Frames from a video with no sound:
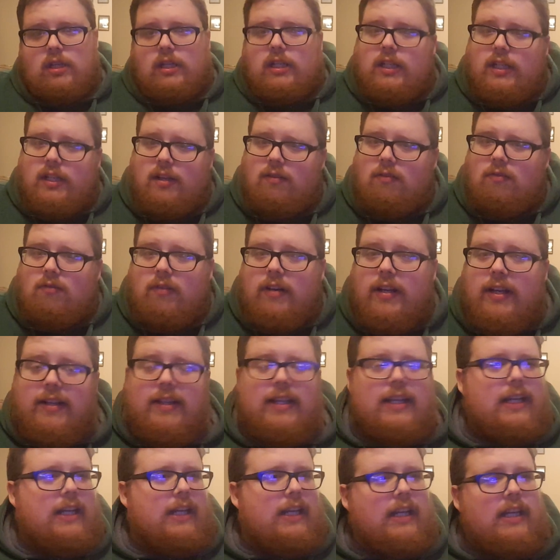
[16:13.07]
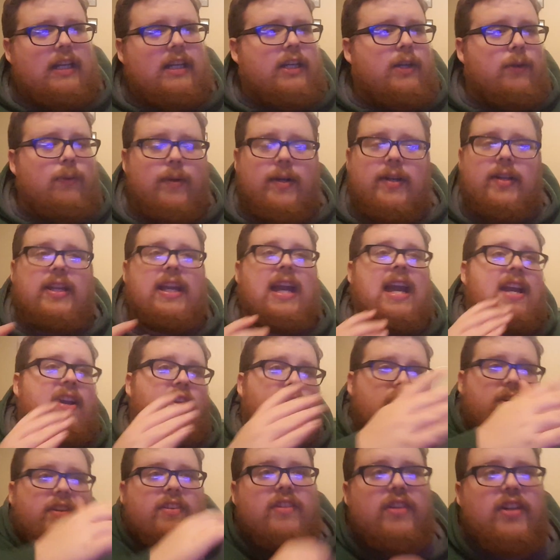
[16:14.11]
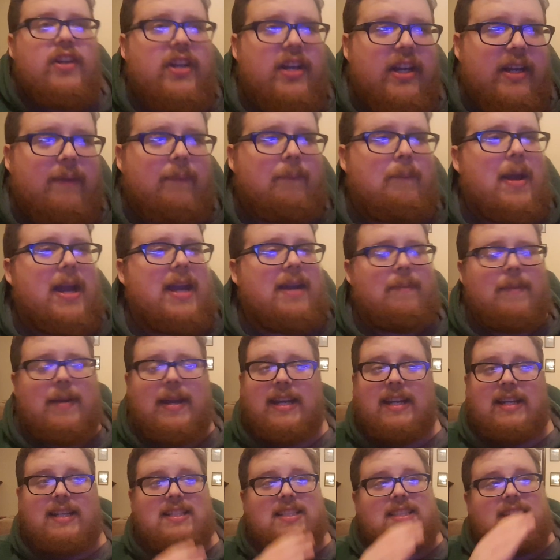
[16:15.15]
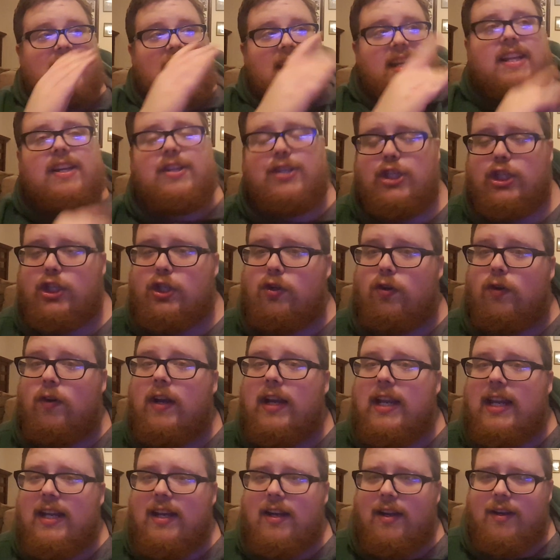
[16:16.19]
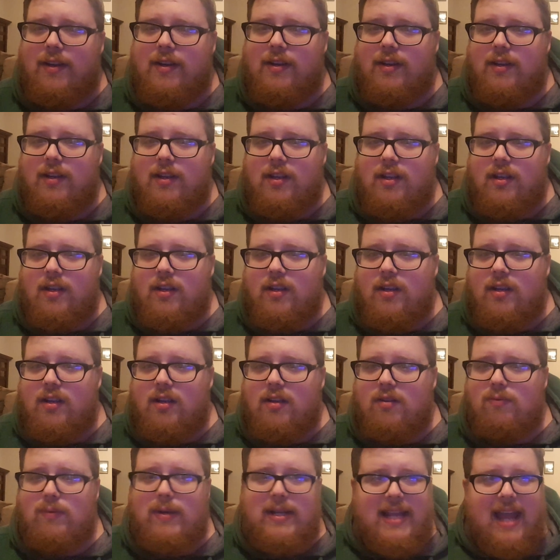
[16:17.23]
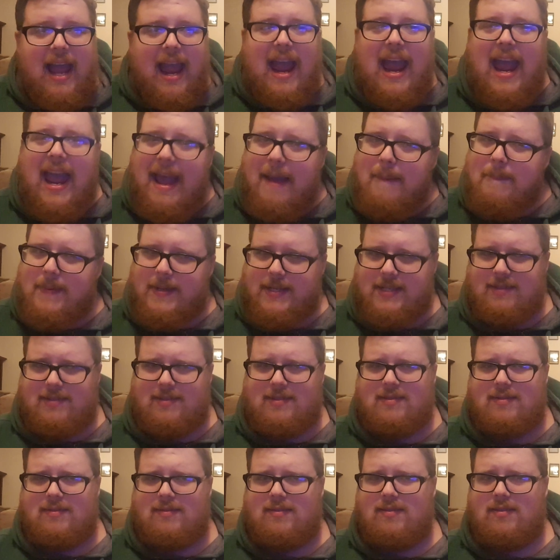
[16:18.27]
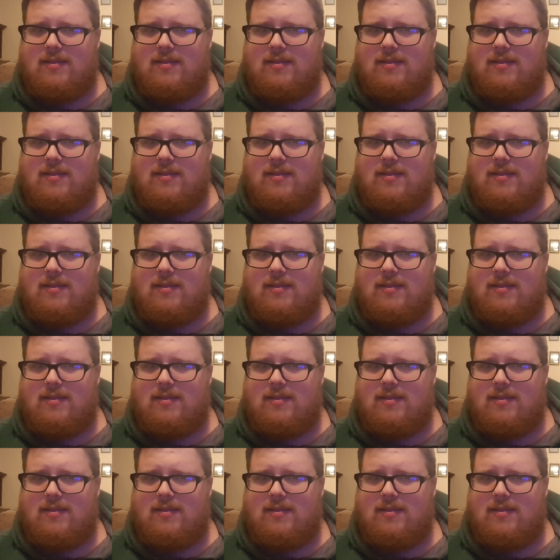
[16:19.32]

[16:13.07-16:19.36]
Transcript: You really ain't gonna make me see the screen when that happens?